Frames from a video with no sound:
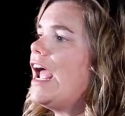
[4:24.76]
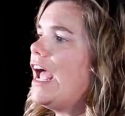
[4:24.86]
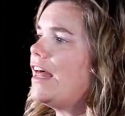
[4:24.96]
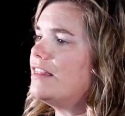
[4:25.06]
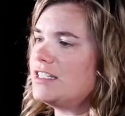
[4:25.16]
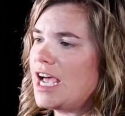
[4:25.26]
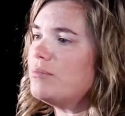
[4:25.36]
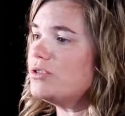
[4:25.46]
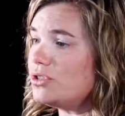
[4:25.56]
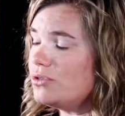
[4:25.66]
and the
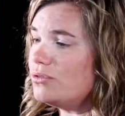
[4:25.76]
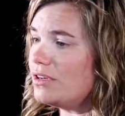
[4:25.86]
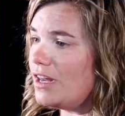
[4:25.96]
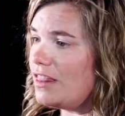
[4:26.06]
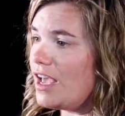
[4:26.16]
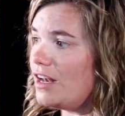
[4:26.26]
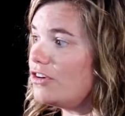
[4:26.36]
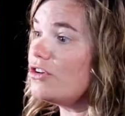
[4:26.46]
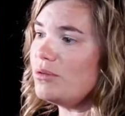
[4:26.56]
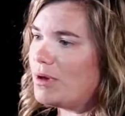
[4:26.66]
type of student
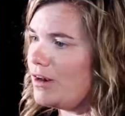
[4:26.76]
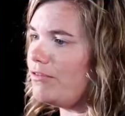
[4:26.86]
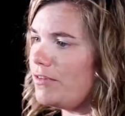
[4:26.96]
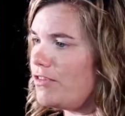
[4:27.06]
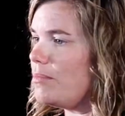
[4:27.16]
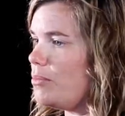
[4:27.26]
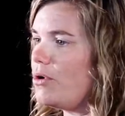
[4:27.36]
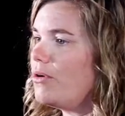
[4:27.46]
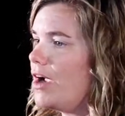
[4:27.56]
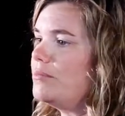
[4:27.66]
that could benefit from the
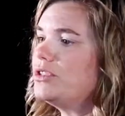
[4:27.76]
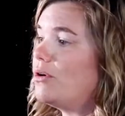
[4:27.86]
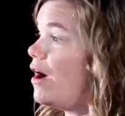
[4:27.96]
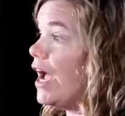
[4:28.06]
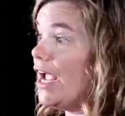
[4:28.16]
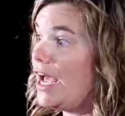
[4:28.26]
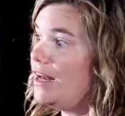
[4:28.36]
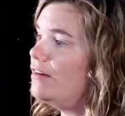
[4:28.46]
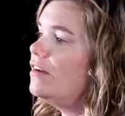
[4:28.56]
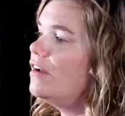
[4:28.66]
program. So I
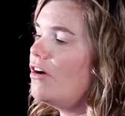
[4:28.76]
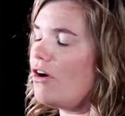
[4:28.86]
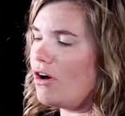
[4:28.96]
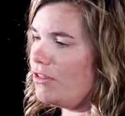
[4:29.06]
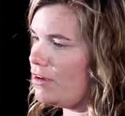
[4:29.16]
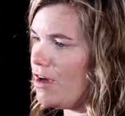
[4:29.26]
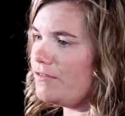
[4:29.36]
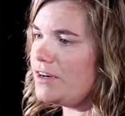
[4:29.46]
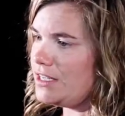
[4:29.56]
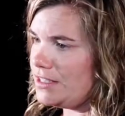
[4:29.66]
had all the
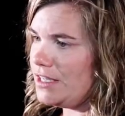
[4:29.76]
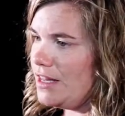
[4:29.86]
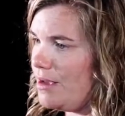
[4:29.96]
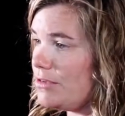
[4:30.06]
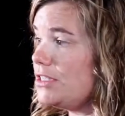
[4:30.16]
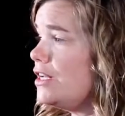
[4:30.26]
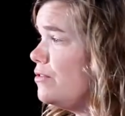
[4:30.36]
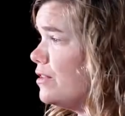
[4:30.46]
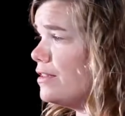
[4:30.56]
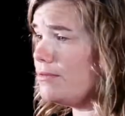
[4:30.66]
confidence in them because I
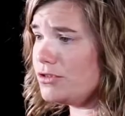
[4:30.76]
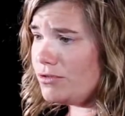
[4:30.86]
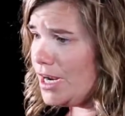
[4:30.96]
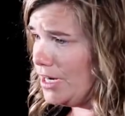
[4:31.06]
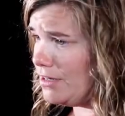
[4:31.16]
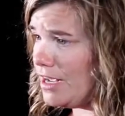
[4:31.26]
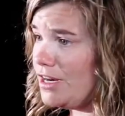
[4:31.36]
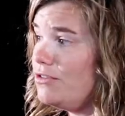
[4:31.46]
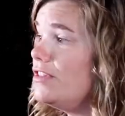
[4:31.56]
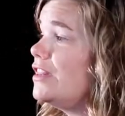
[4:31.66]
knew that they were trained.
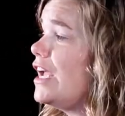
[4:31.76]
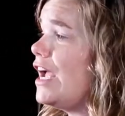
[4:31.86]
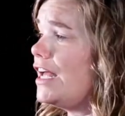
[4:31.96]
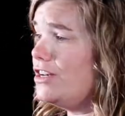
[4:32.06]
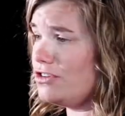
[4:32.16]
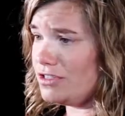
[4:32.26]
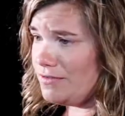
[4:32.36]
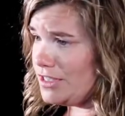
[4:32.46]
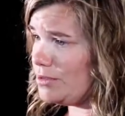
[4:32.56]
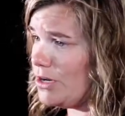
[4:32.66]
I knew that they had years
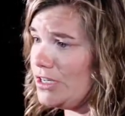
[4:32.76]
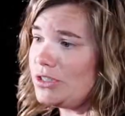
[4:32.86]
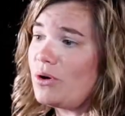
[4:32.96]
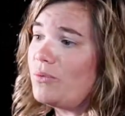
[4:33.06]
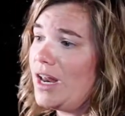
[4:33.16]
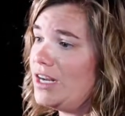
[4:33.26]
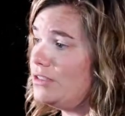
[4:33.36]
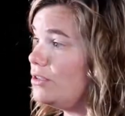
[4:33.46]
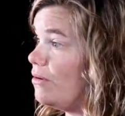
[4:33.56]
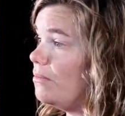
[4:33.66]
of experience already.
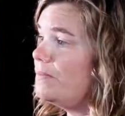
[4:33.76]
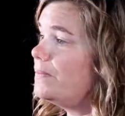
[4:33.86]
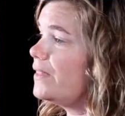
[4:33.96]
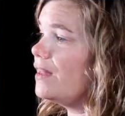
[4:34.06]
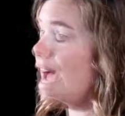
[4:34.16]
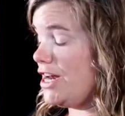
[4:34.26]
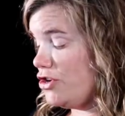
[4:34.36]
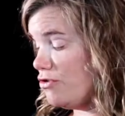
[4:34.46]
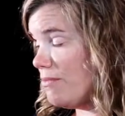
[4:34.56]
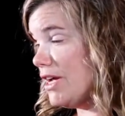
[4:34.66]
So I
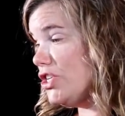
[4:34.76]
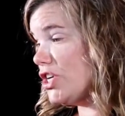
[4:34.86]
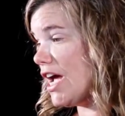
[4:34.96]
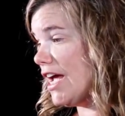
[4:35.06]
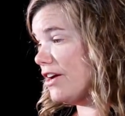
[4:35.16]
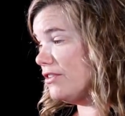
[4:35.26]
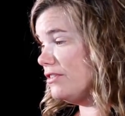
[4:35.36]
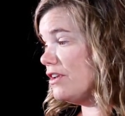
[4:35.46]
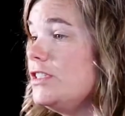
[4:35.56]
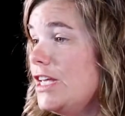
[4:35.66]
knew my
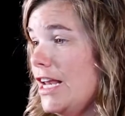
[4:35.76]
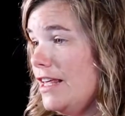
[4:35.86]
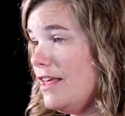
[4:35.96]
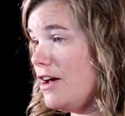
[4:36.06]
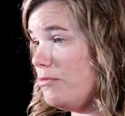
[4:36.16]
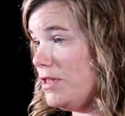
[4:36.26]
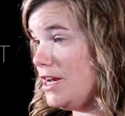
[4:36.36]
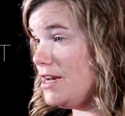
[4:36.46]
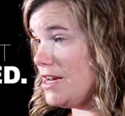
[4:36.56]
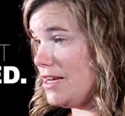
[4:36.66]
child was getting the help
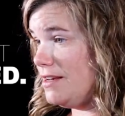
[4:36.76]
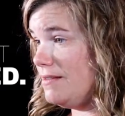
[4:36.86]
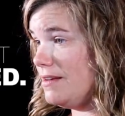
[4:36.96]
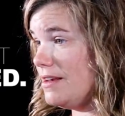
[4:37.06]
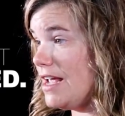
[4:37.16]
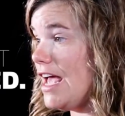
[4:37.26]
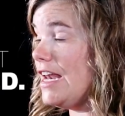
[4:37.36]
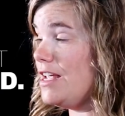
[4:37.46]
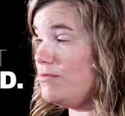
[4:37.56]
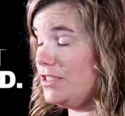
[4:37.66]
that he needed
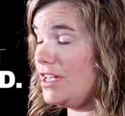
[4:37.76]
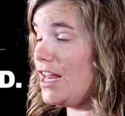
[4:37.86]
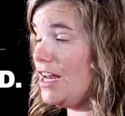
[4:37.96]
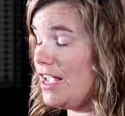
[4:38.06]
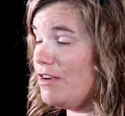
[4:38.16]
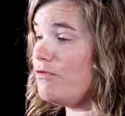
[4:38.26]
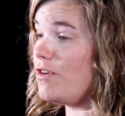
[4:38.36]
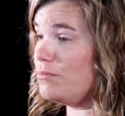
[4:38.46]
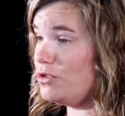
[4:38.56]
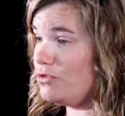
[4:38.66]
and he was getting it
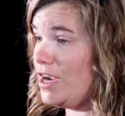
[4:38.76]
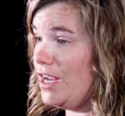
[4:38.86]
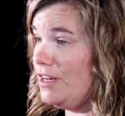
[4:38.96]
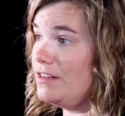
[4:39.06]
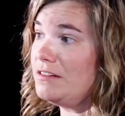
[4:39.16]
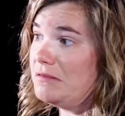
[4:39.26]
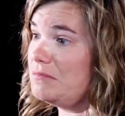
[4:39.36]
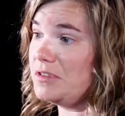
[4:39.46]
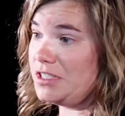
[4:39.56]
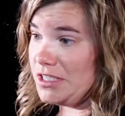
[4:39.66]
from trained
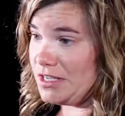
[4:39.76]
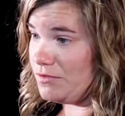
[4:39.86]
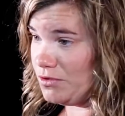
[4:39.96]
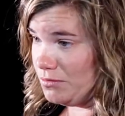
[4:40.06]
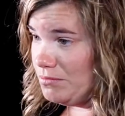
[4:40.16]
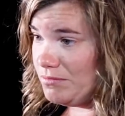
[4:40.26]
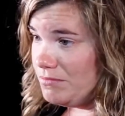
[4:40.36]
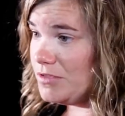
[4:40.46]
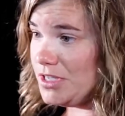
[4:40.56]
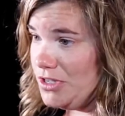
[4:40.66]
successful
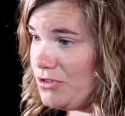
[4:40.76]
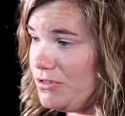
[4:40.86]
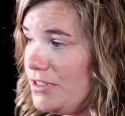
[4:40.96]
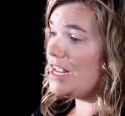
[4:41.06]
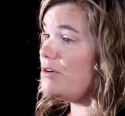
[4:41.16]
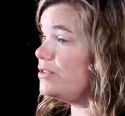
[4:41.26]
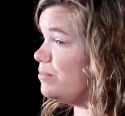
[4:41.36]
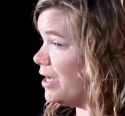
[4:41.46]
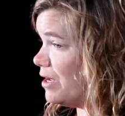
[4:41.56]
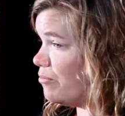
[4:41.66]
teachers. He
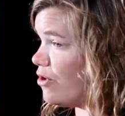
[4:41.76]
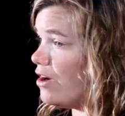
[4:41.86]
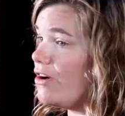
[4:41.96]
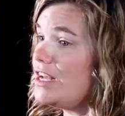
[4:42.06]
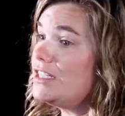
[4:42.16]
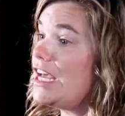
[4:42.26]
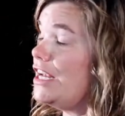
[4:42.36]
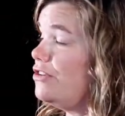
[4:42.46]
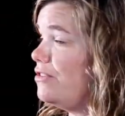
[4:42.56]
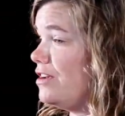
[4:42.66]
was making progress.
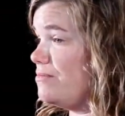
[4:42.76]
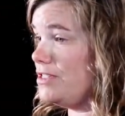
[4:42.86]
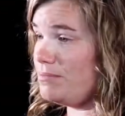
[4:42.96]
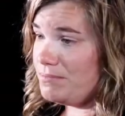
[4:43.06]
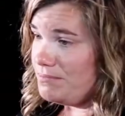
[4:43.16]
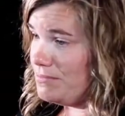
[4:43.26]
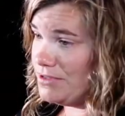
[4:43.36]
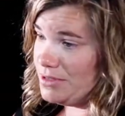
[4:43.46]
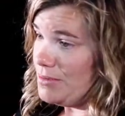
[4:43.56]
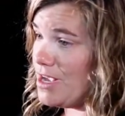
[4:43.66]
I knew that he was
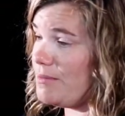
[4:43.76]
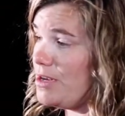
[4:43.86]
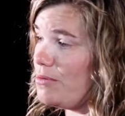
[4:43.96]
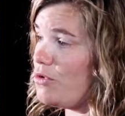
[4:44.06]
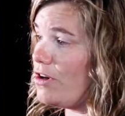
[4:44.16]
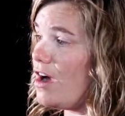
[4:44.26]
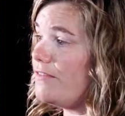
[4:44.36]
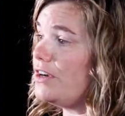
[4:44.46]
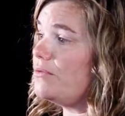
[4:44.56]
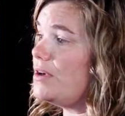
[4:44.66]
just becoming a more
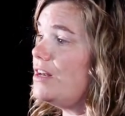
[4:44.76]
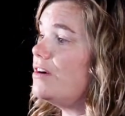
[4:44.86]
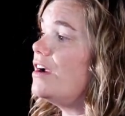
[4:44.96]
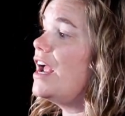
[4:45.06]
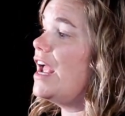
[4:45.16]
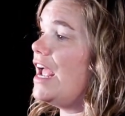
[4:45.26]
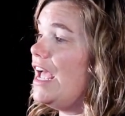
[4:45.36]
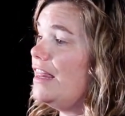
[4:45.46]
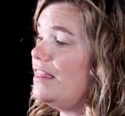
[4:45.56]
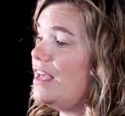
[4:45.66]
confident reader
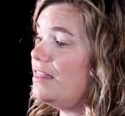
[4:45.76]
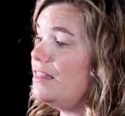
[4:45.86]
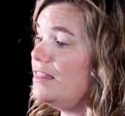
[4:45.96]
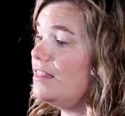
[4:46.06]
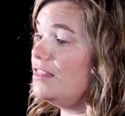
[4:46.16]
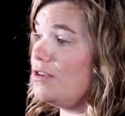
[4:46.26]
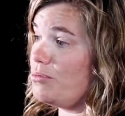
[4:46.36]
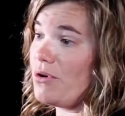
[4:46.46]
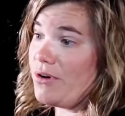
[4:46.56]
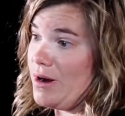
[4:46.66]
and that the
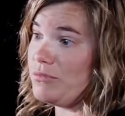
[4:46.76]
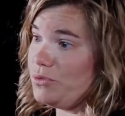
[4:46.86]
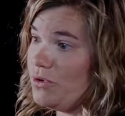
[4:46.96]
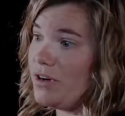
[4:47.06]
program was